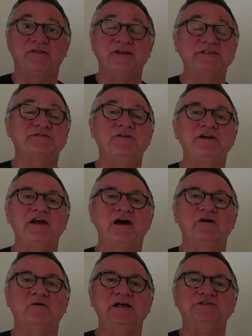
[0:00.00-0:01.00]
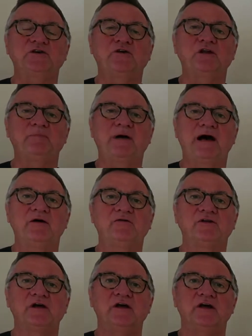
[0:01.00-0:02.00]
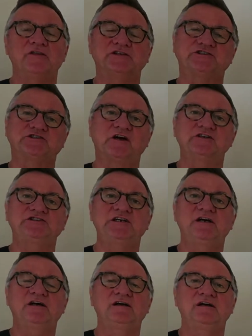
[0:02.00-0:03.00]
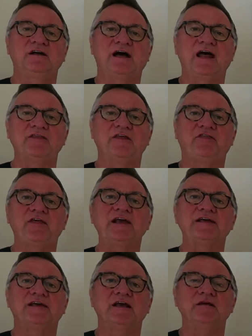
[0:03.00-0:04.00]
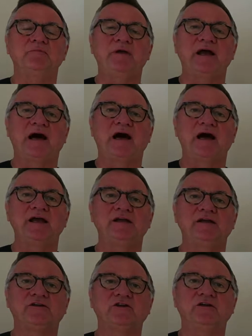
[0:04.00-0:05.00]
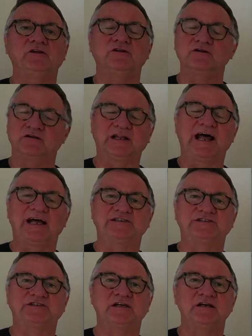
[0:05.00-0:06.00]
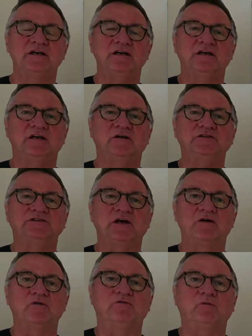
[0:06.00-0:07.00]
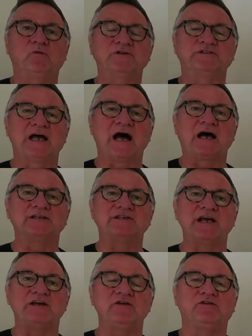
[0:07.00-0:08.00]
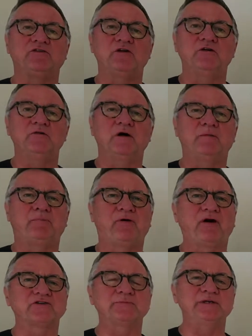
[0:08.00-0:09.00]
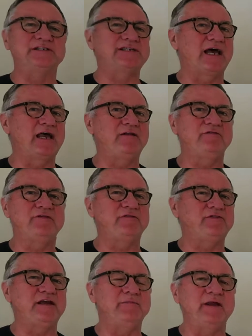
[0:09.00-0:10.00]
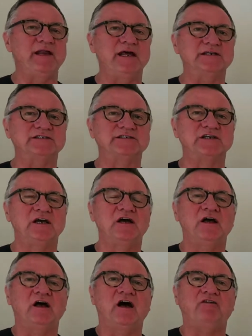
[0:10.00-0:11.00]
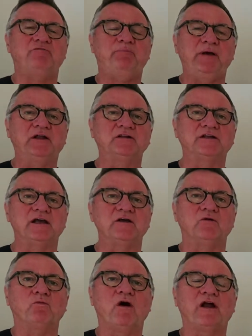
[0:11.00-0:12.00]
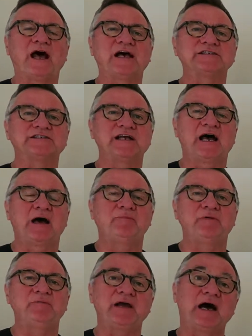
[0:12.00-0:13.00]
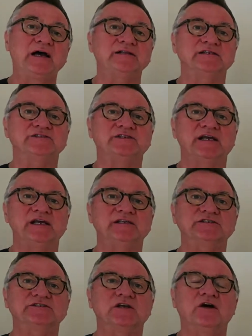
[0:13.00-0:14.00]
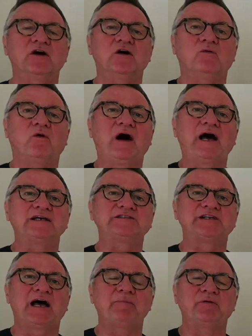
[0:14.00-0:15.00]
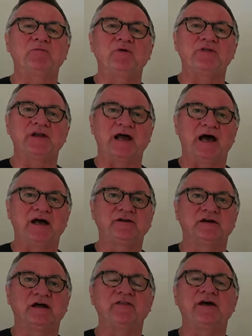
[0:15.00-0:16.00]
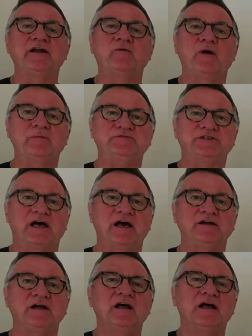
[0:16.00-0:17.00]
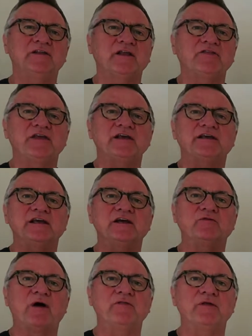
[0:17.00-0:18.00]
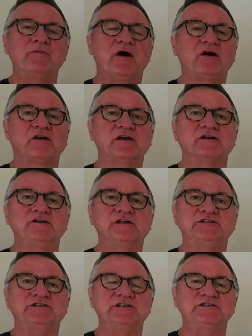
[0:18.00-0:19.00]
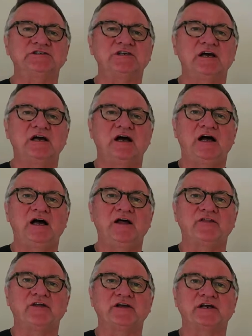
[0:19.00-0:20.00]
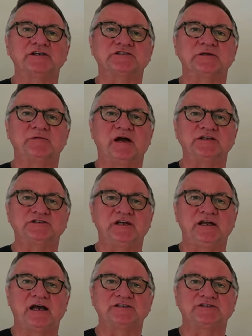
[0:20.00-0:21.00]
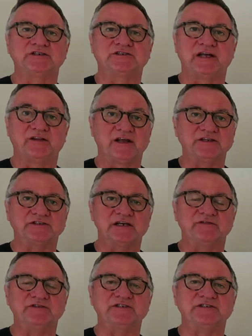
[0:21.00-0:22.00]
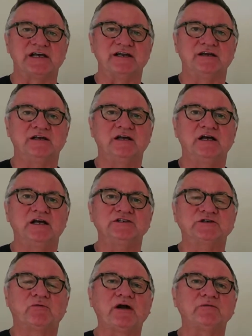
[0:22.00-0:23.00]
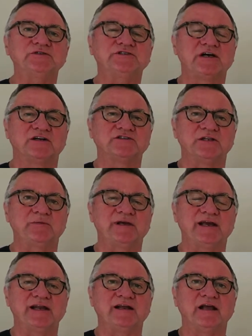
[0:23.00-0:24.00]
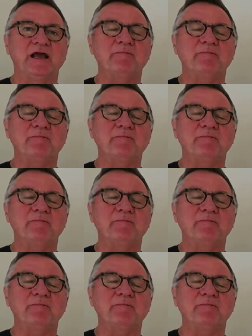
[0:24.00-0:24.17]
This video is all about the structure and the thinking behind Google Ads. So I'll take you through approximately 10-15 minutes of building what has to happen behind the scenes, what has to happen with an ad, and then a website, and then thinking around the market conditions that the customer actually has to sell their services in. So why don't we start at the beginning?